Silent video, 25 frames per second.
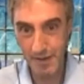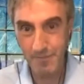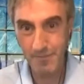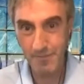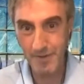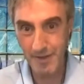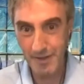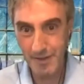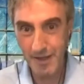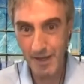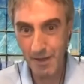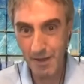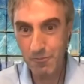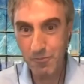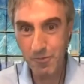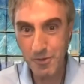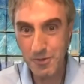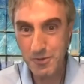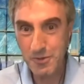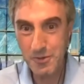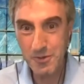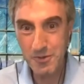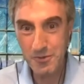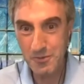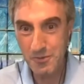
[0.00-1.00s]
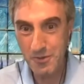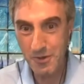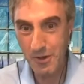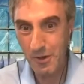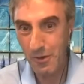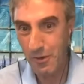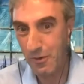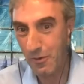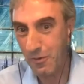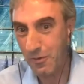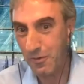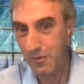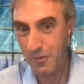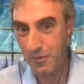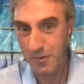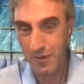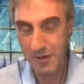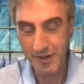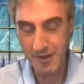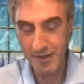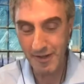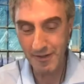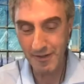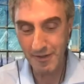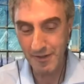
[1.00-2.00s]
And what do you know, or
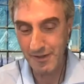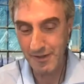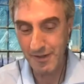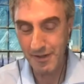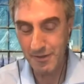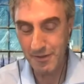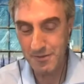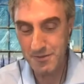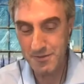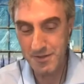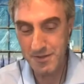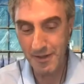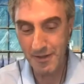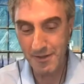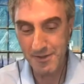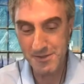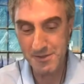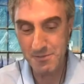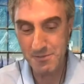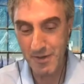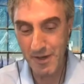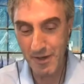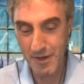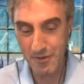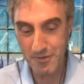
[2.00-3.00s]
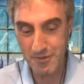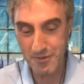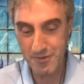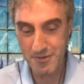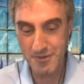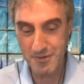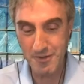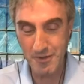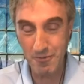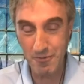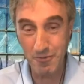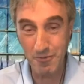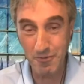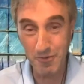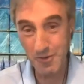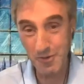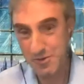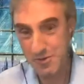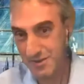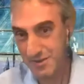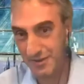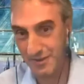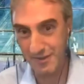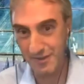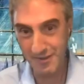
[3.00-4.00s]
can you tell us about the
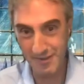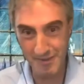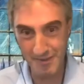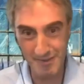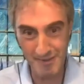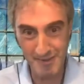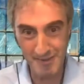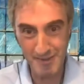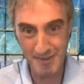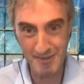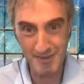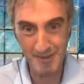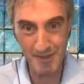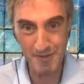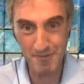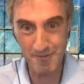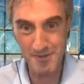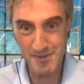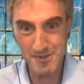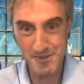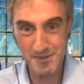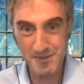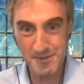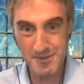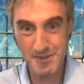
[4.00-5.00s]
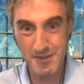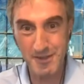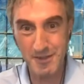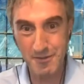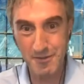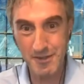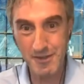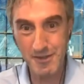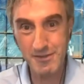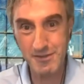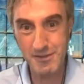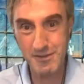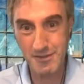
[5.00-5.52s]
Russian television series?